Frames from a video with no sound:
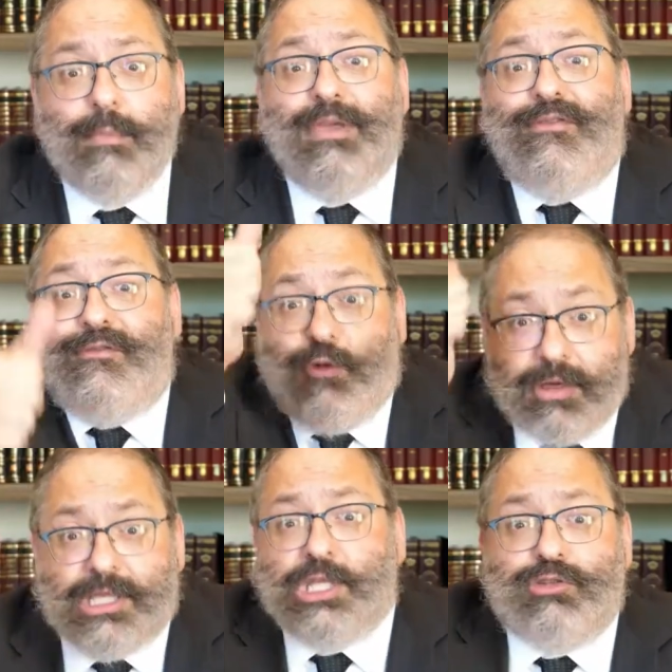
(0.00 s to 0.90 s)

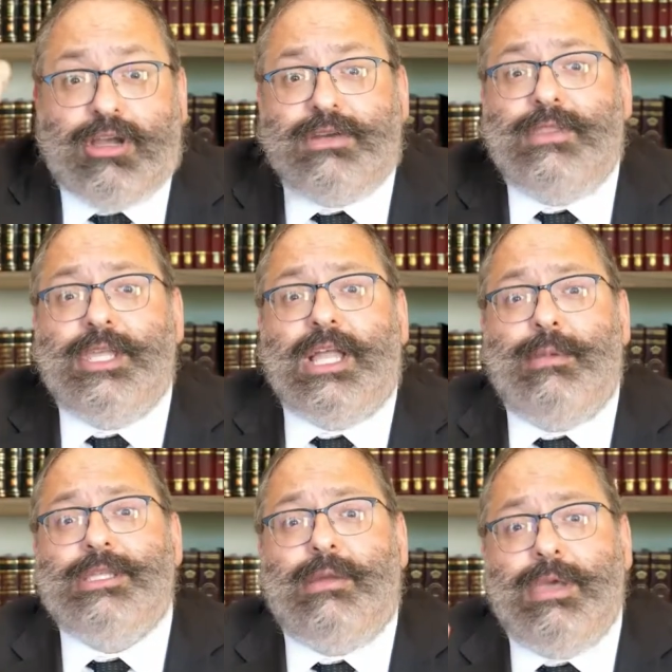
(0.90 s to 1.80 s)
before the destruction of the
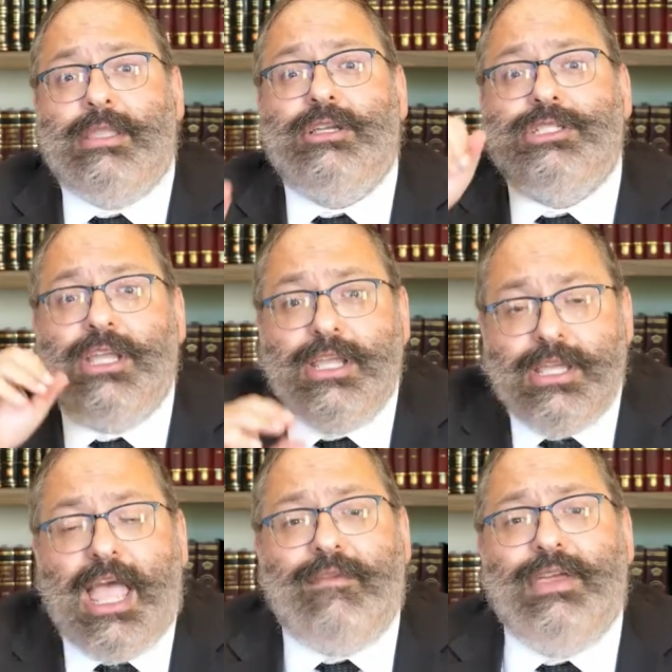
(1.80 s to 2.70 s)
second Beis Hamikdash.
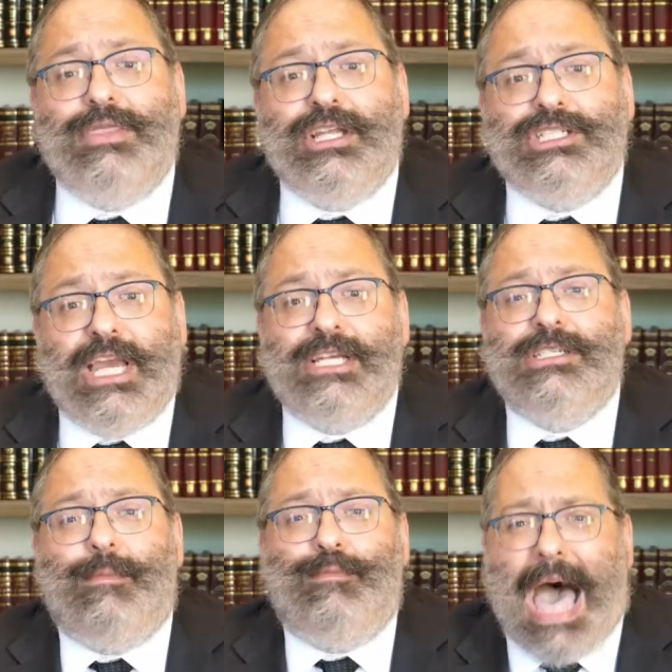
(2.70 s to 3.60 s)
Everything
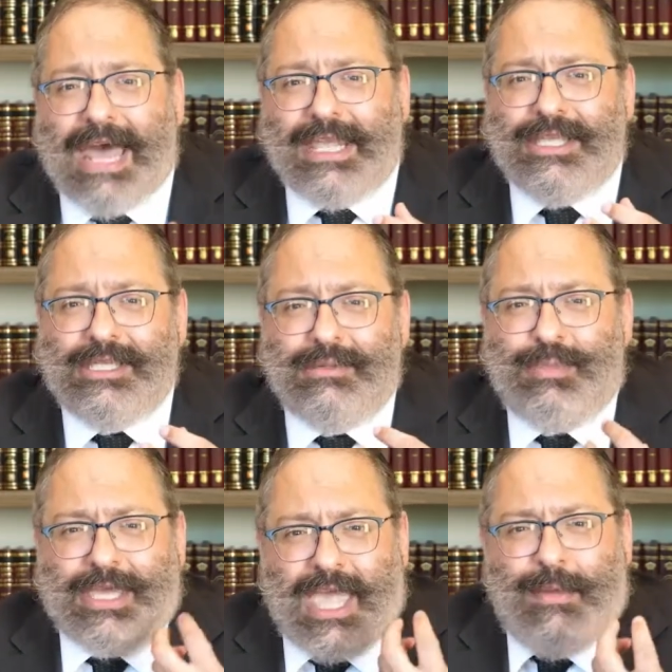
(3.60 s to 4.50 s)
changed. The bodies
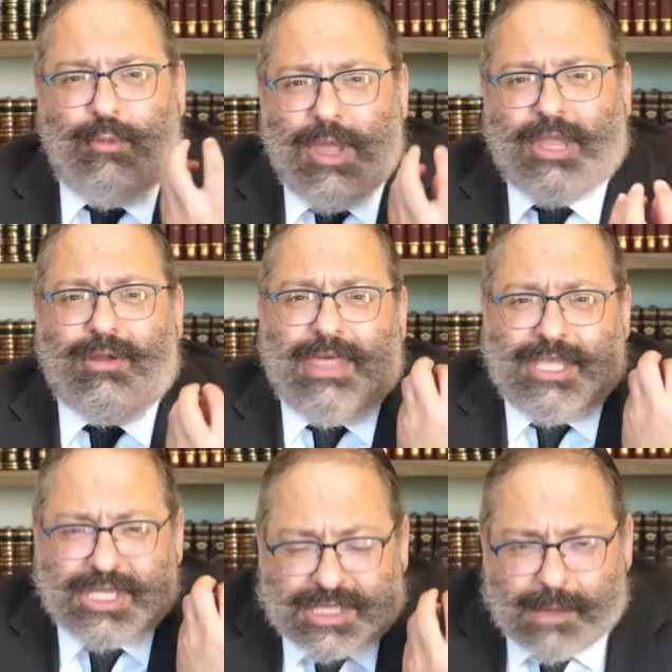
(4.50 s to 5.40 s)
became weaker.
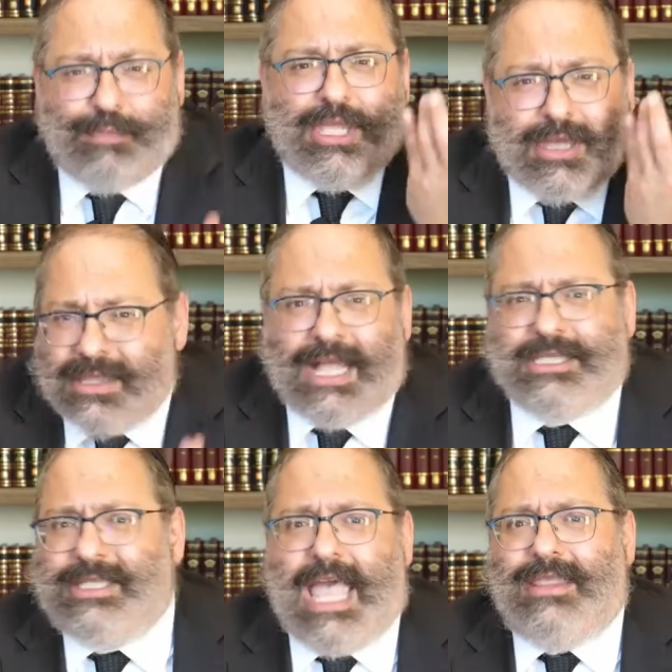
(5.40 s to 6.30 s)
They simply could
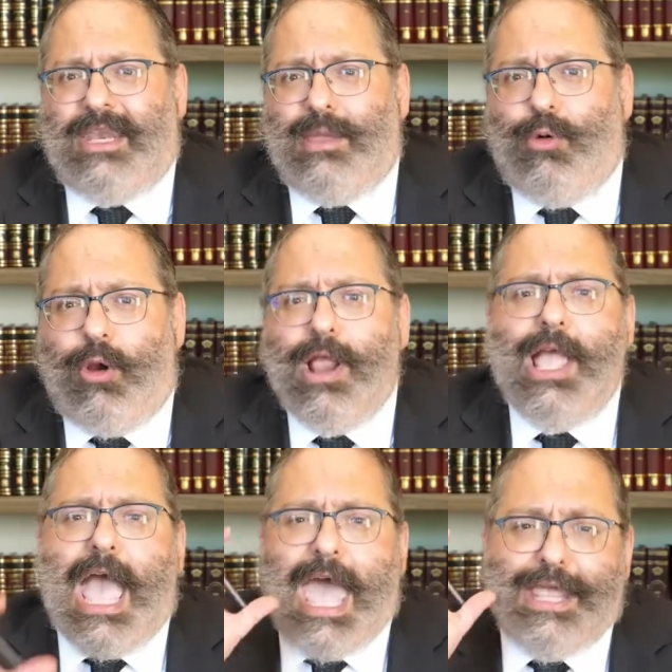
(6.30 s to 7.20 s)
not stand anymore.
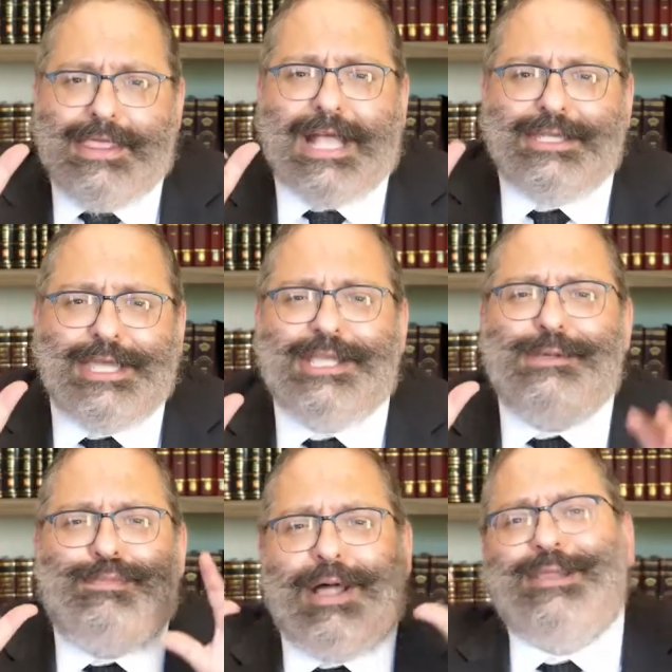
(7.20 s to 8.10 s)
And in that
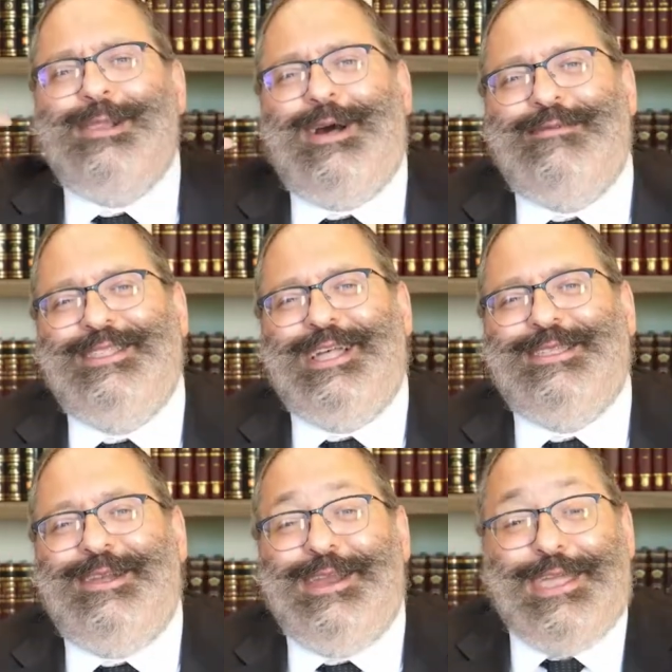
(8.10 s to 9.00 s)
sense, Batal covered
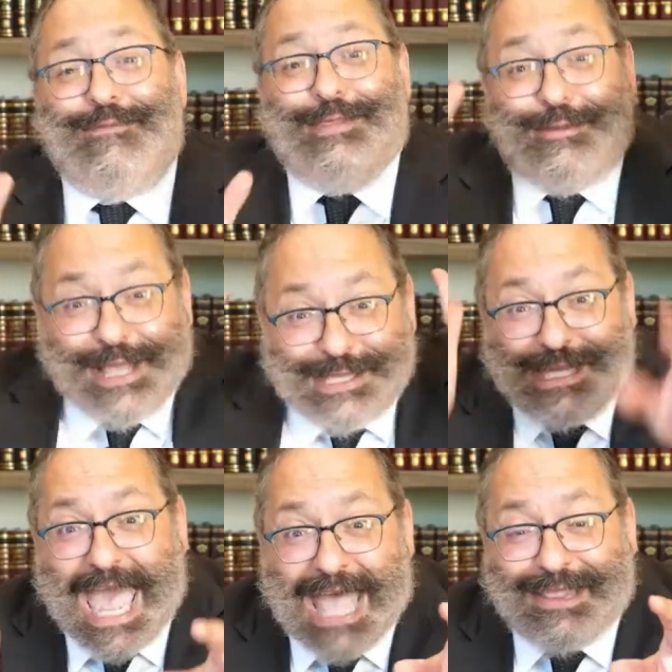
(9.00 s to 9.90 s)
Hatayra. Even though they
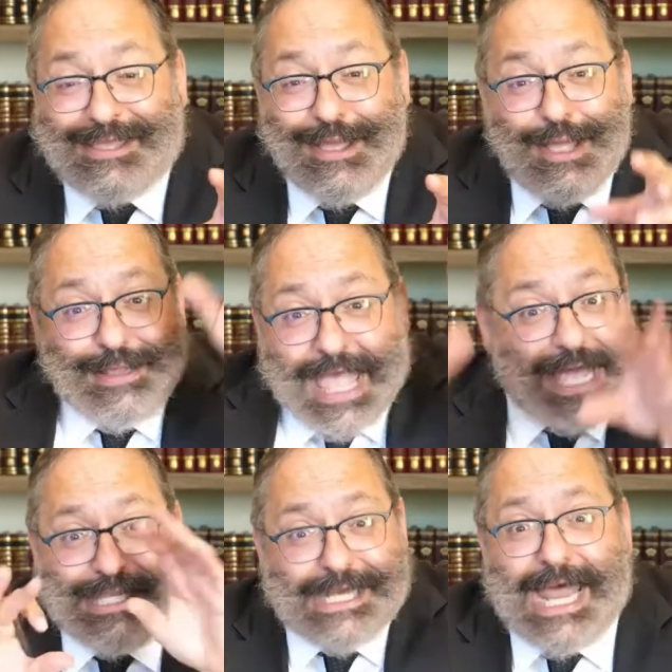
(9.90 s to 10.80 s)
sat
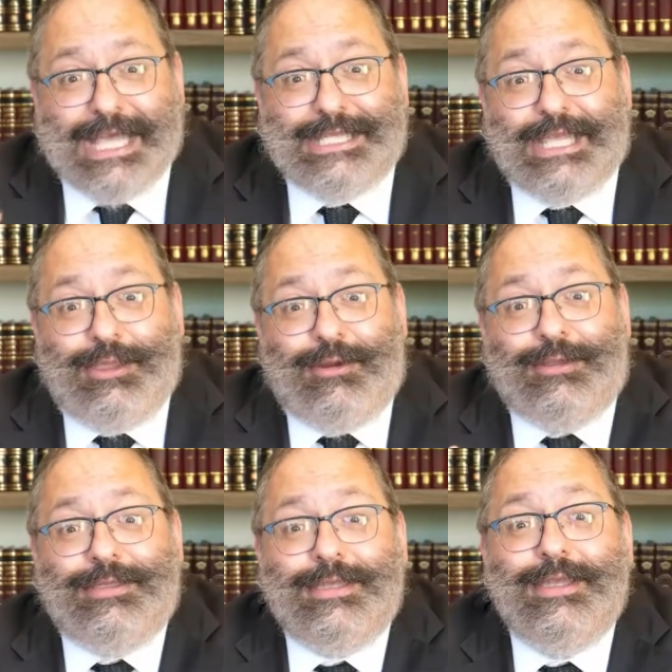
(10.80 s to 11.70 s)
days and nights and
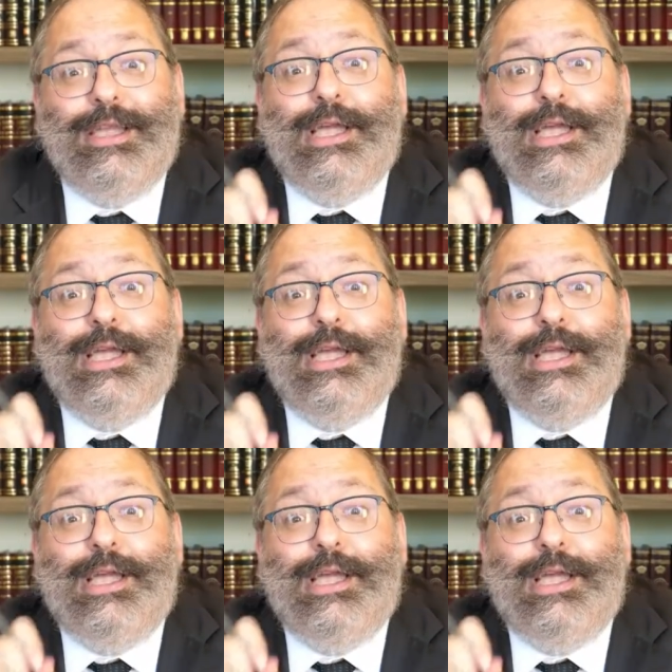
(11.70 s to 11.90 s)
learned,